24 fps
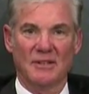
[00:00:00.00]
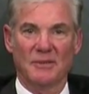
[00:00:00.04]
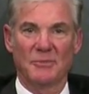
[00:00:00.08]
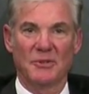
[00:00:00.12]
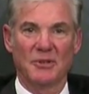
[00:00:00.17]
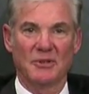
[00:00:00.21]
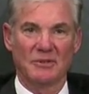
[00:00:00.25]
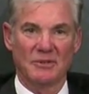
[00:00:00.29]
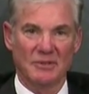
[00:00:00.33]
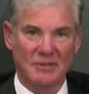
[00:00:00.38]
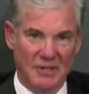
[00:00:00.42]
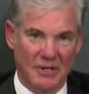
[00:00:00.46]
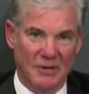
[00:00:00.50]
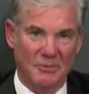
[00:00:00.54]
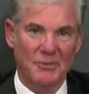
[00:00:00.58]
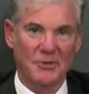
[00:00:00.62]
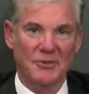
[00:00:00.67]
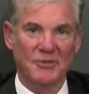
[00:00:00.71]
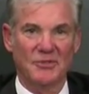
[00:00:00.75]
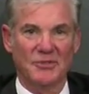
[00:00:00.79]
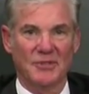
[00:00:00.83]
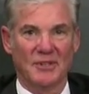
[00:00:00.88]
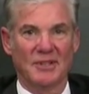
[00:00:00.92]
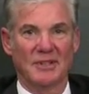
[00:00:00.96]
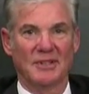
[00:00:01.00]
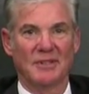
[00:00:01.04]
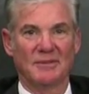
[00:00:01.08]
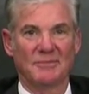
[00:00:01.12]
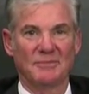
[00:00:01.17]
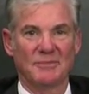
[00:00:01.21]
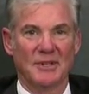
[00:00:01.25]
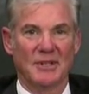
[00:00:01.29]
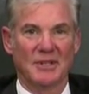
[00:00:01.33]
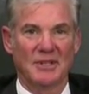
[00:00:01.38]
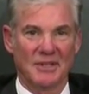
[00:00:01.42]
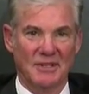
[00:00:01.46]
Camille, help us
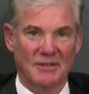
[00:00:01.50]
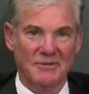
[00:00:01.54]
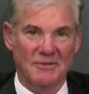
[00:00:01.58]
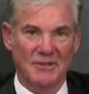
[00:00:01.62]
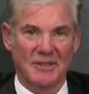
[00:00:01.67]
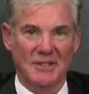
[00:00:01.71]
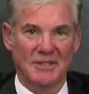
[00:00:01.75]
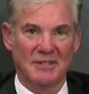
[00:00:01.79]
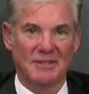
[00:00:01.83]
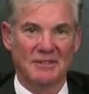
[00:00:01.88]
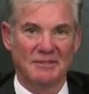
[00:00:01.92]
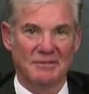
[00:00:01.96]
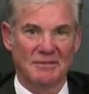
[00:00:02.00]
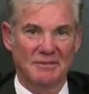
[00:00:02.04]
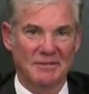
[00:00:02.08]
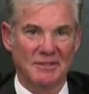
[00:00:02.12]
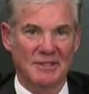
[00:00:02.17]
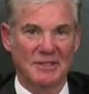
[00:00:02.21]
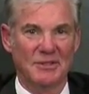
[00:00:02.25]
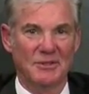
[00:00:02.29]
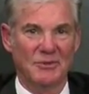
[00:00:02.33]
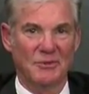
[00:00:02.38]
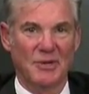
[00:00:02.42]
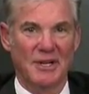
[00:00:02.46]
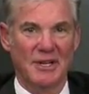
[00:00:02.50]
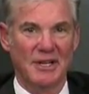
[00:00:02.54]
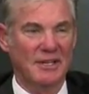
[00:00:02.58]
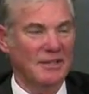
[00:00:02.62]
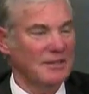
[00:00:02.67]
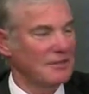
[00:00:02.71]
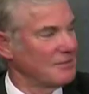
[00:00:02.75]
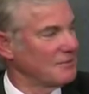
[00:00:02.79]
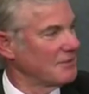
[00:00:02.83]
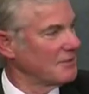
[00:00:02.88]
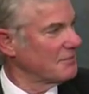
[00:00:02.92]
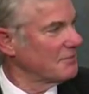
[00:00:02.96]
convene, lead the way.
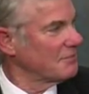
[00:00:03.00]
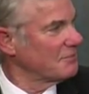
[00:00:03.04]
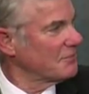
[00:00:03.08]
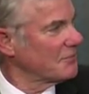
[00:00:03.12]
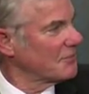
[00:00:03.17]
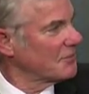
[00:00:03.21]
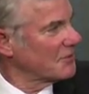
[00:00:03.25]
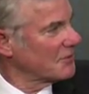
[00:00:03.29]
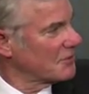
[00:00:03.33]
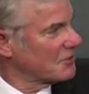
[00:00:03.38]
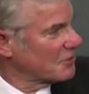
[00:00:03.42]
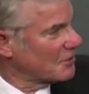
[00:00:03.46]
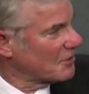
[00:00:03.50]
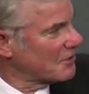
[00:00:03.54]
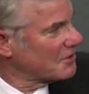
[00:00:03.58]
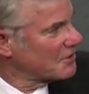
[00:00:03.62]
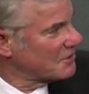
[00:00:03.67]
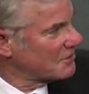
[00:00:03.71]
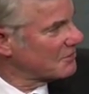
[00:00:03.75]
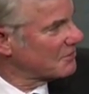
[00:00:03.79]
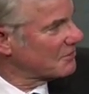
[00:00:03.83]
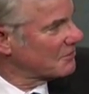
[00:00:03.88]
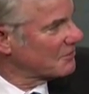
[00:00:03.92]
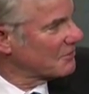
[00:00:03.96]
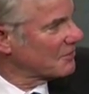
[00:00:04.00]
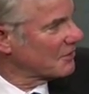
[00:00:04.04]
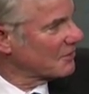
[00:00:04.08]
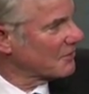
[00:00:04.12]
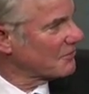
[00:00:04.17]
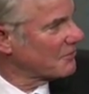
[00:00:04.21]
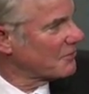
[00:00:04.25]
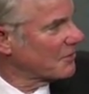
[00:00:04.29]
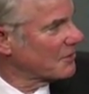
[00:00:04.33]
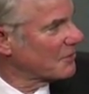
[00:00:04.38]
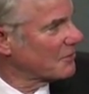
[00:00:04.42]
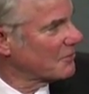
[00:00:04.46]
George, we
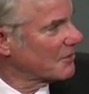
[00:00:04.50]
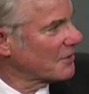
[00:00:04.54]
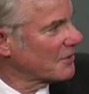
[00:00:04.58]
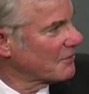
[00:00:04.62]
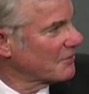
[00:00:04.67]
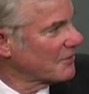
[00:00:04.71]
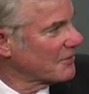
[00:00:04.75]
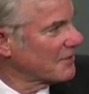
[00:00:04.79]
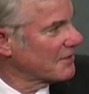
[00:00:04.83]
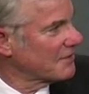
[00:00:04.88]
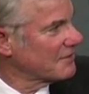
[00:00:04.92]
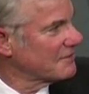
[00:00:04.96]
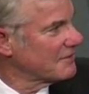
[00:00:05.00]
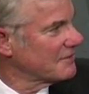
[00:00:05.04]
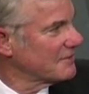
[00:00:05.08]
look forward to working with you.